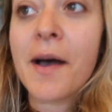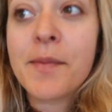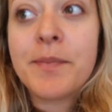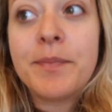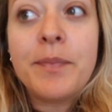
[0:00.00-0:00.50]

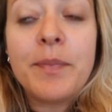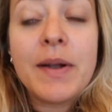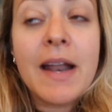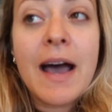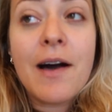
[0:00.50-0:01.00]

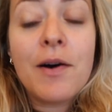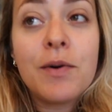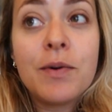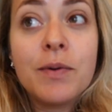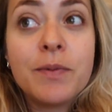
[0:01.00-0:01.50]
but
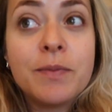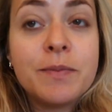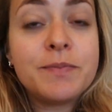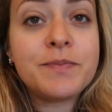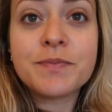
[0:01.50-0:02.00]
now
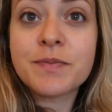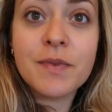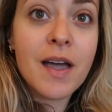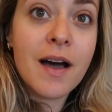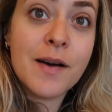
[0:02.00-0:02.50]

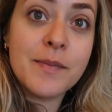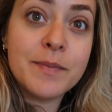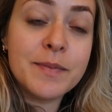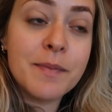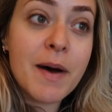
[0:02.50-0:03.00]

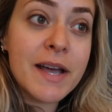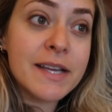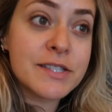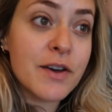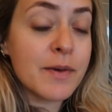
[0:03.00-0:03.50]

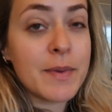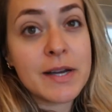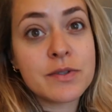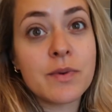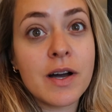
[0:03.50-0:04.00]
Mike is going
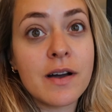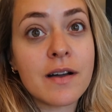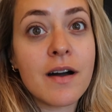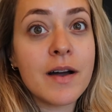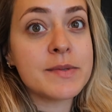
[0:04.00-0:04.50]
back to
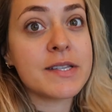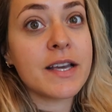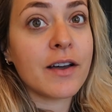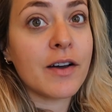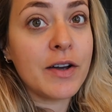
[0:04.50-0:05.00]
work, I'm
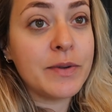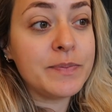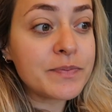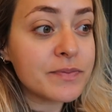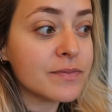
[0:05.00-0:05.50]
staying at
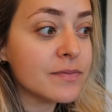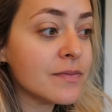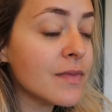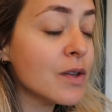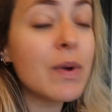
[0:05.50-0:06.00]
home.
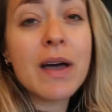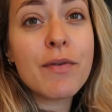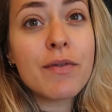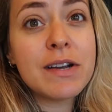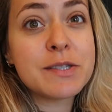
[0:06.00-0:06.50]
We have
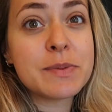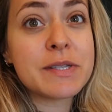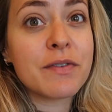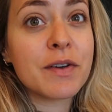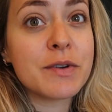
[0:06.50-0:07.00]
a really
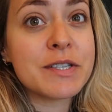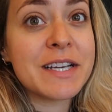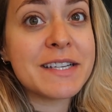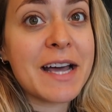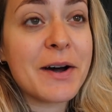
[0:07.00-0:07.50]
specific
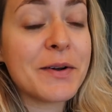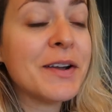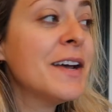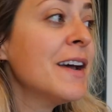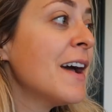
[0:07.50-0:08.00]
routine down,
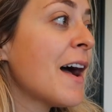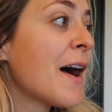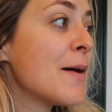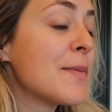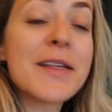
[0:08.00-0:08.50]

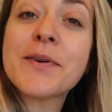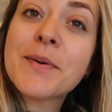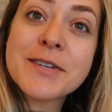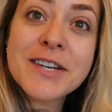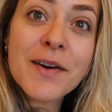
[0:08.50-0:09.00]
and I
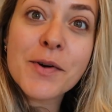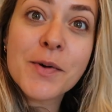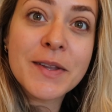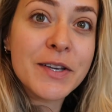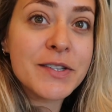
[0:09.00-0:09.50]
thought we'd share it
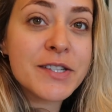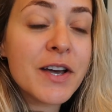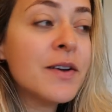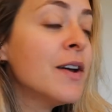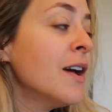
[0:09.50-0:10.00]
all with you.
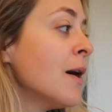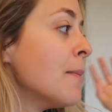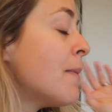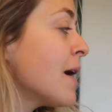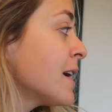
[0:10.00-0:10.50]
So
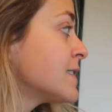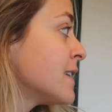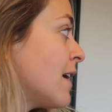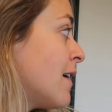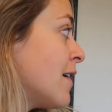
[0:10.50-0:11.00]
Mike's
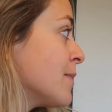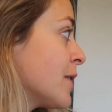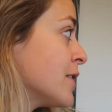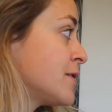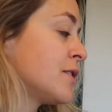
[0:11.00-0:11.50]
alarm
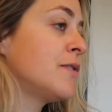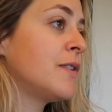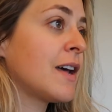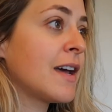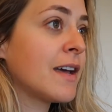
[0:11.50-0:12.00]
goes off
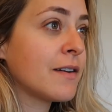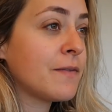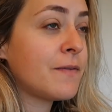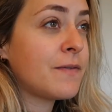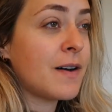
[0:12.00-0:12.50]
at like
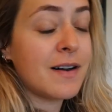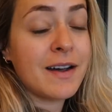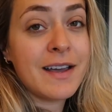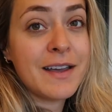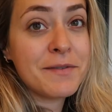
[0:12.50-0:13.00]

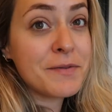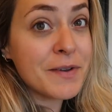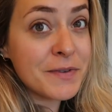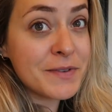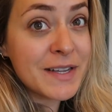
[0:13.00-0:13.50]

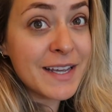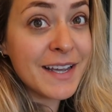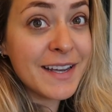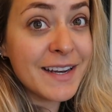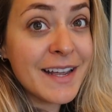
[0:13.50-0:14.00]

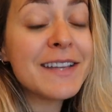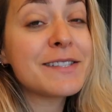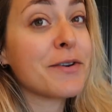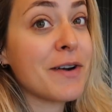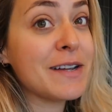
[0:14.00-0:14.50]
5:15.
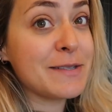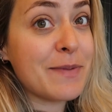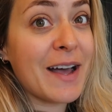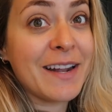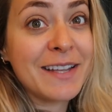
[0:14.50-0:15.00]
He's a crazy
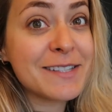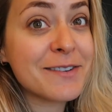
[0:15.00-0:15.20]
man.